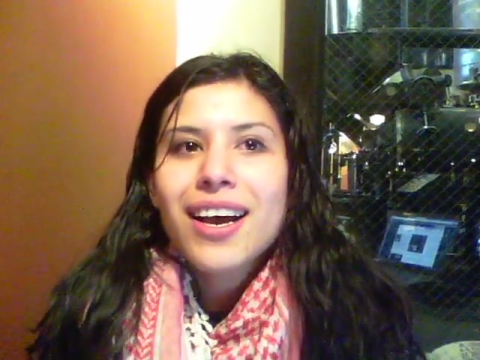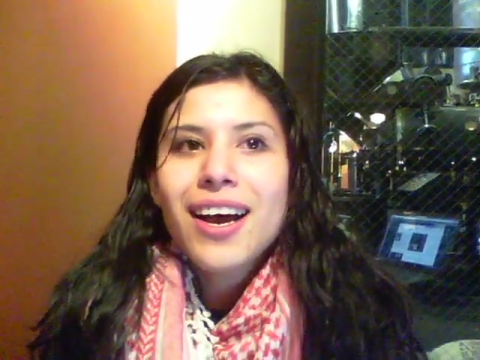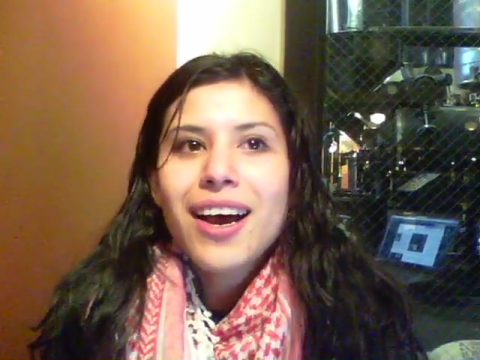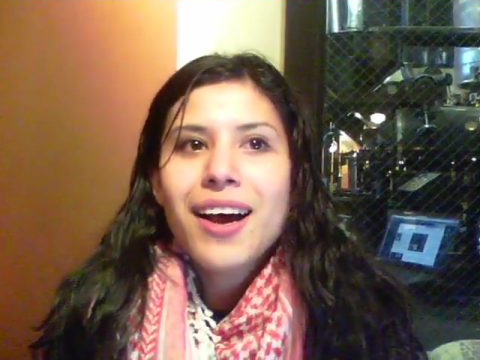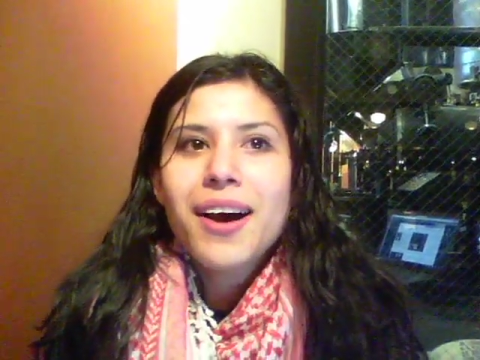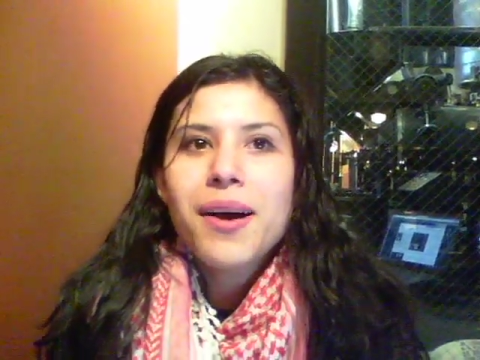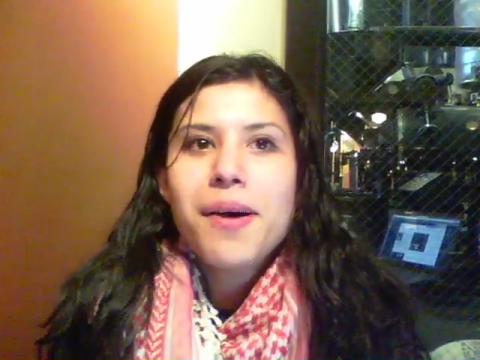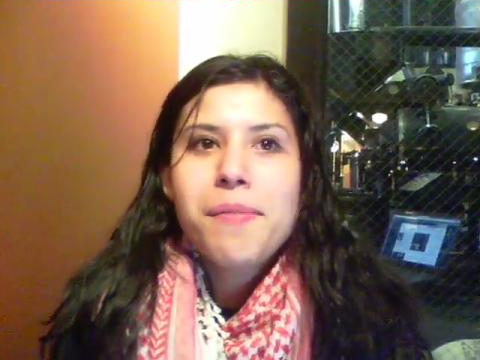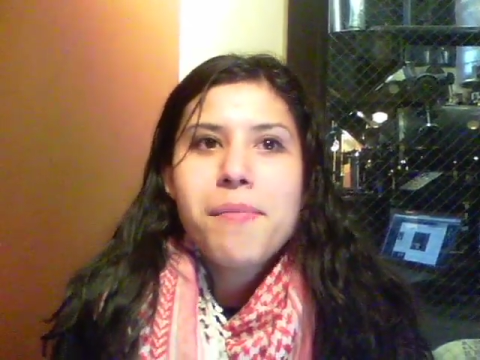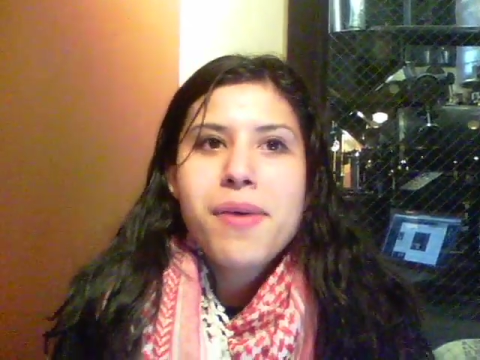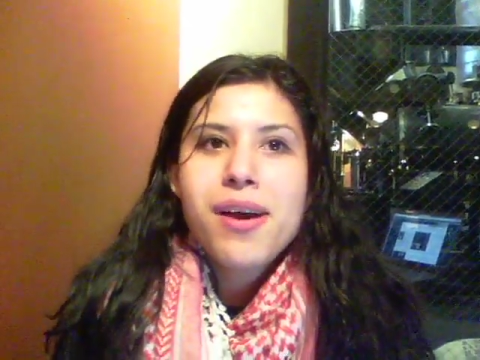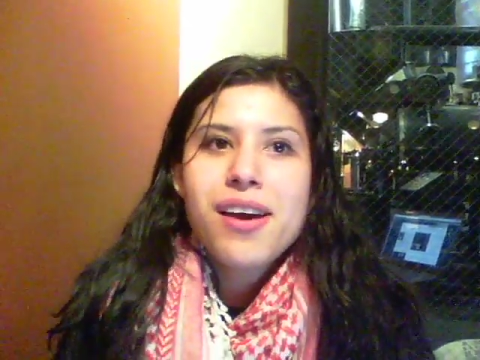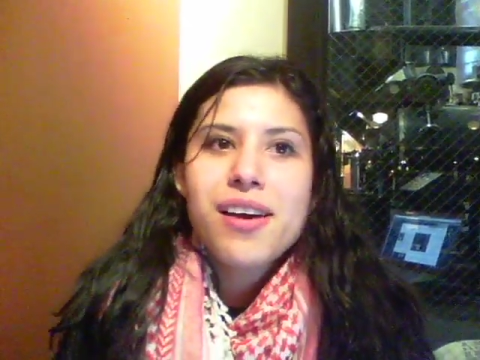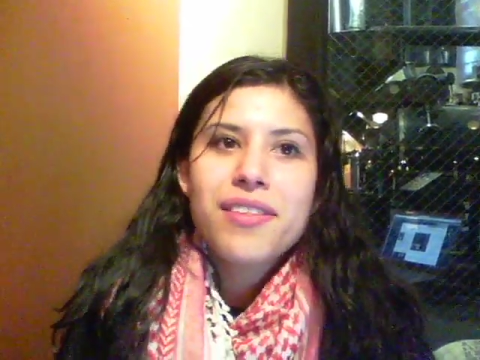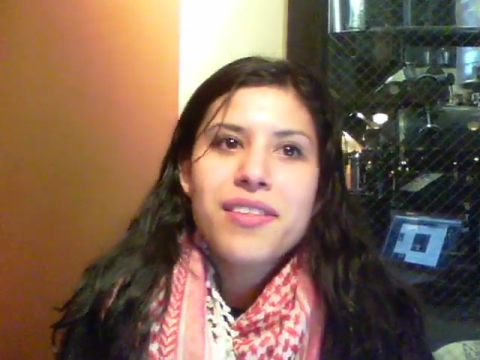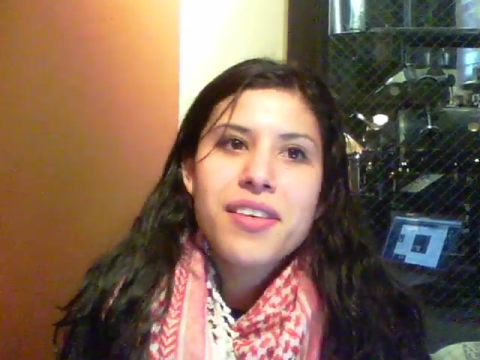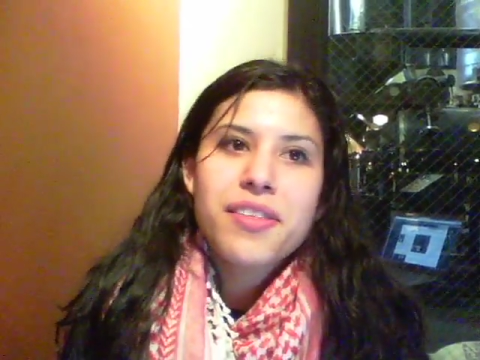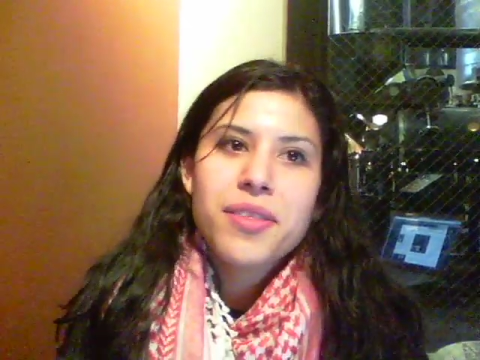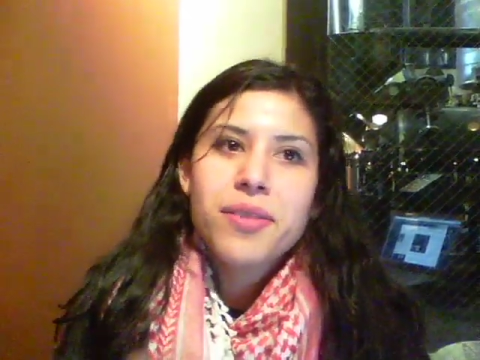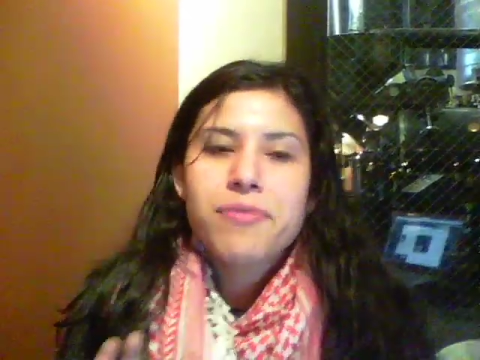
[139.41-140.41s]

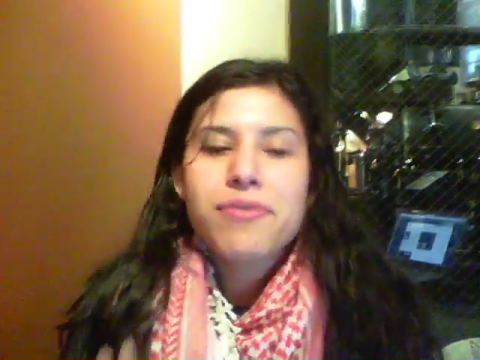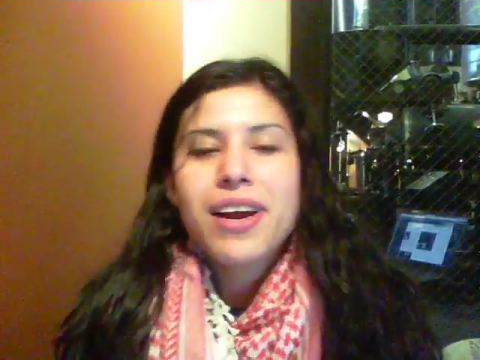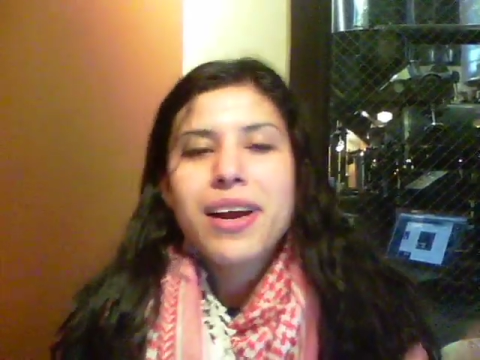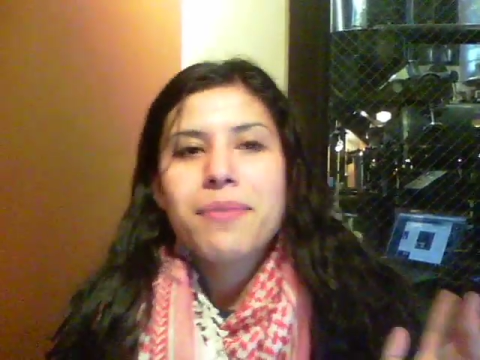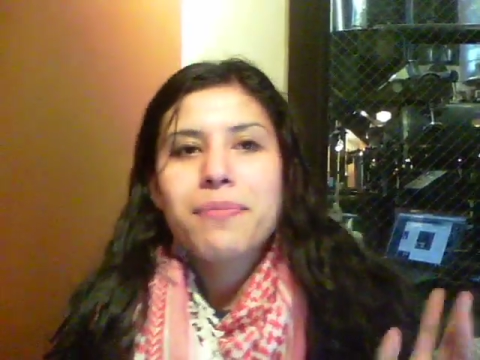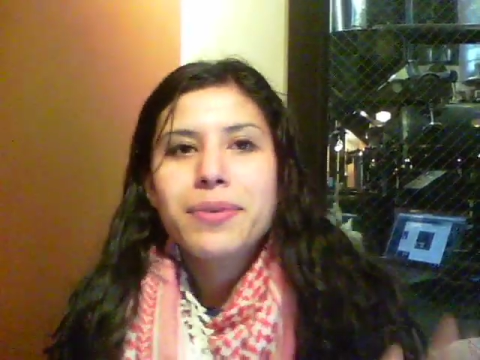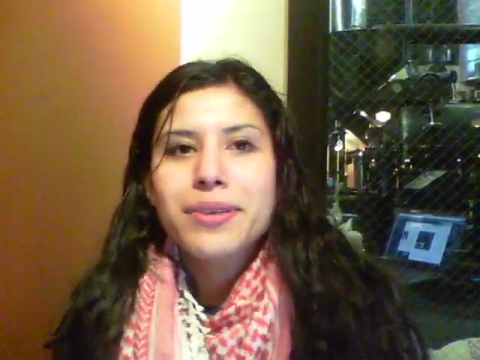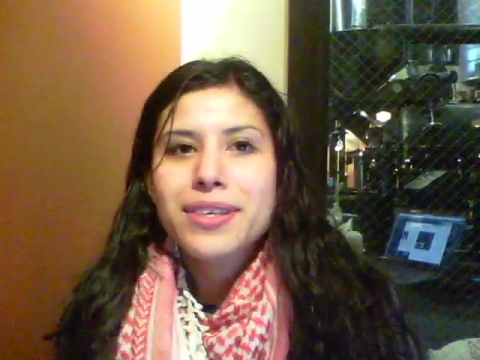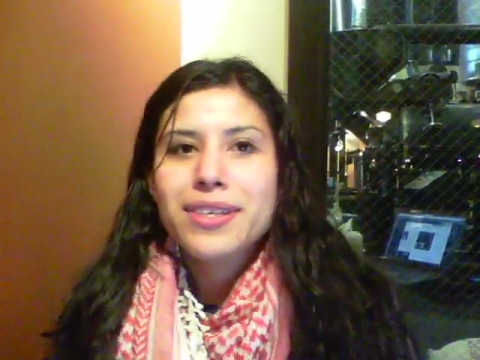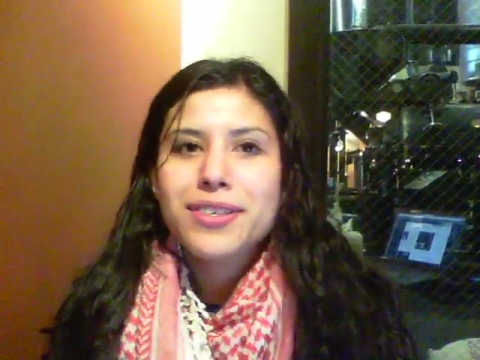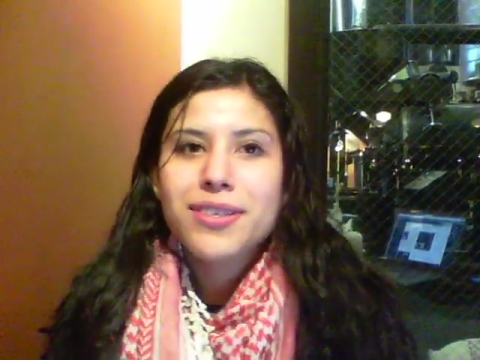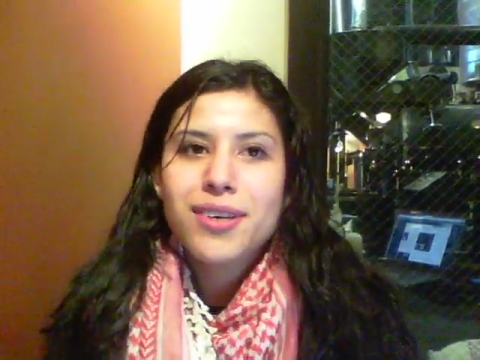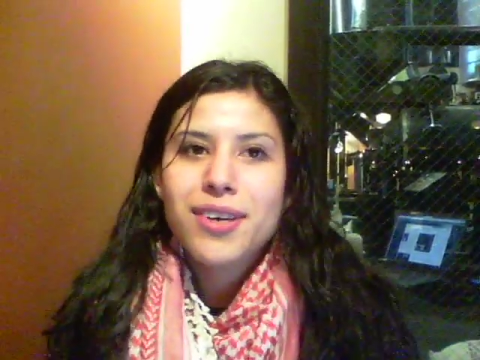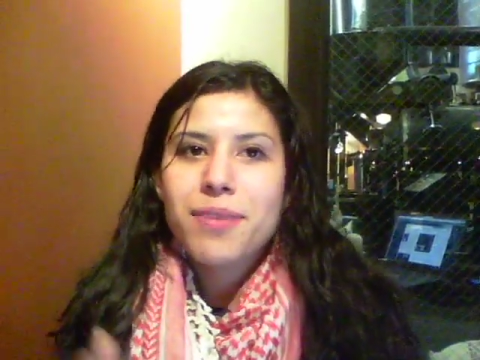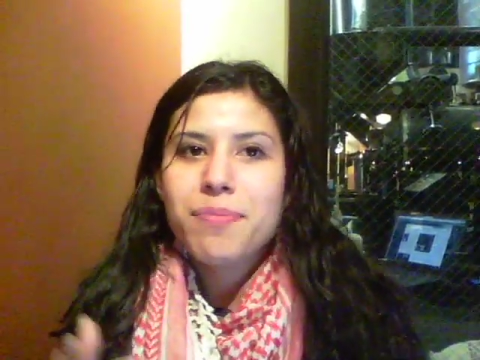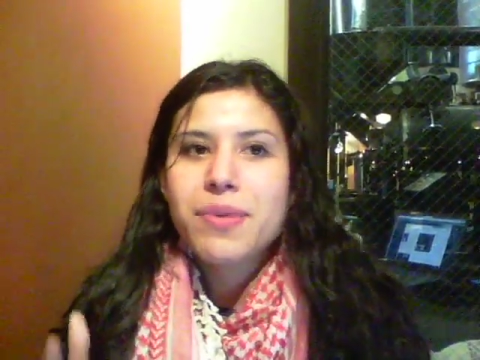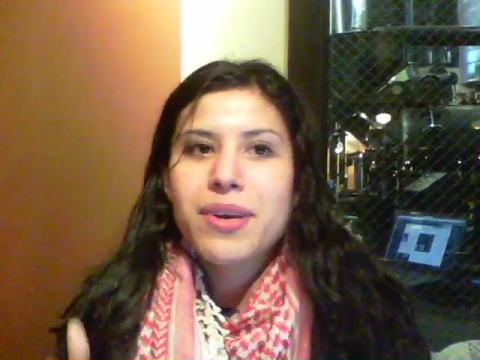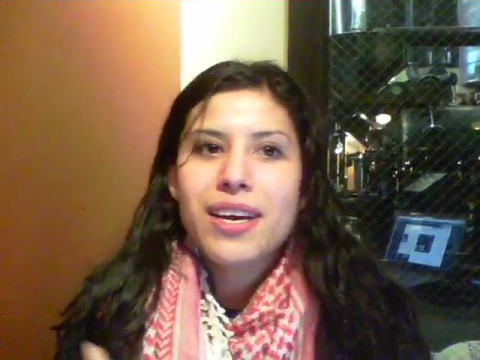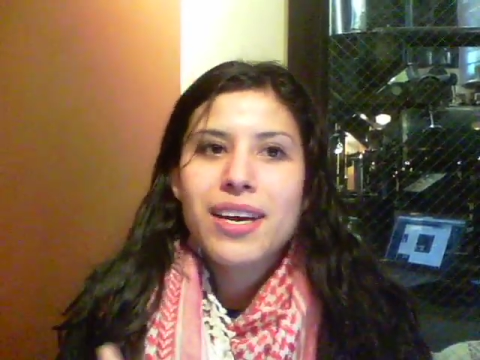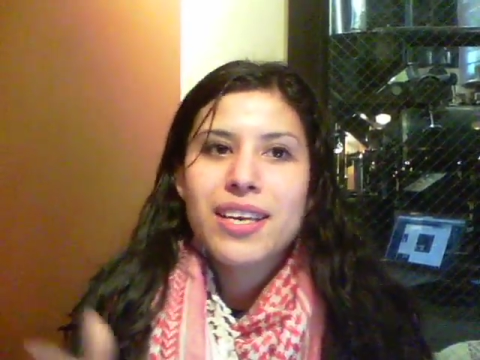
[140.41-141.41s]
and then the riot police showed
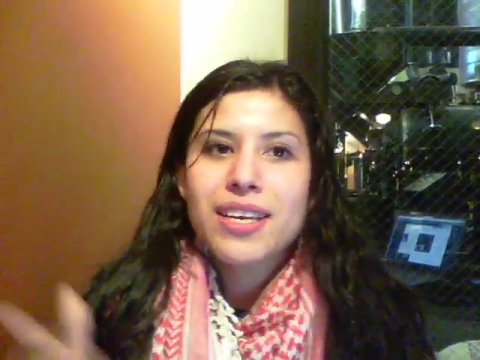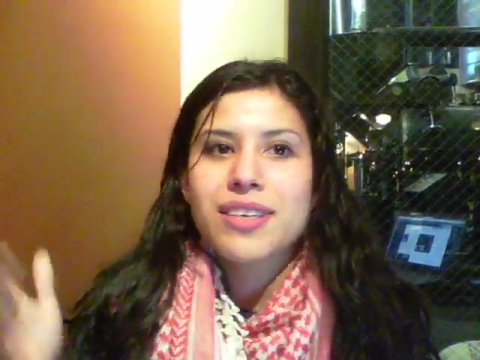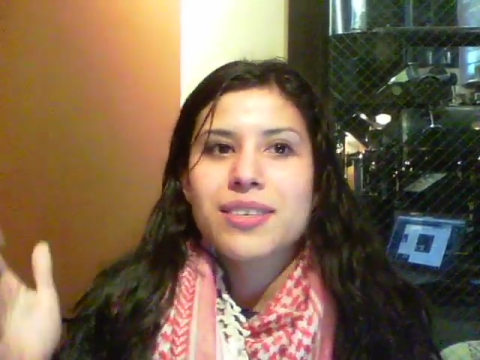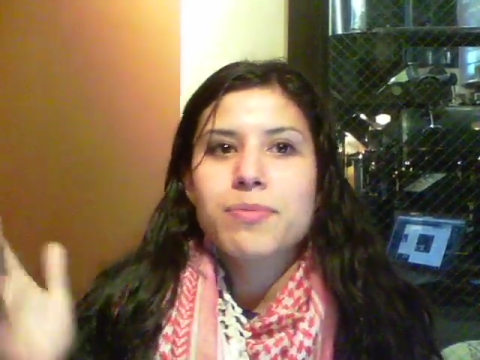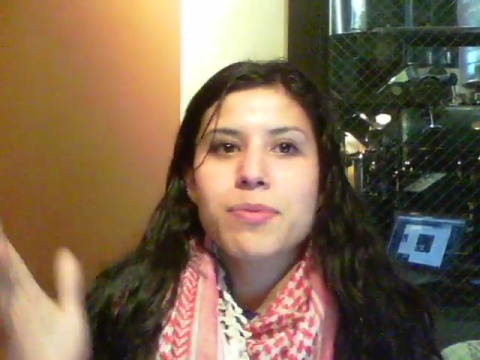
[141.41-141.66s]
up behind us.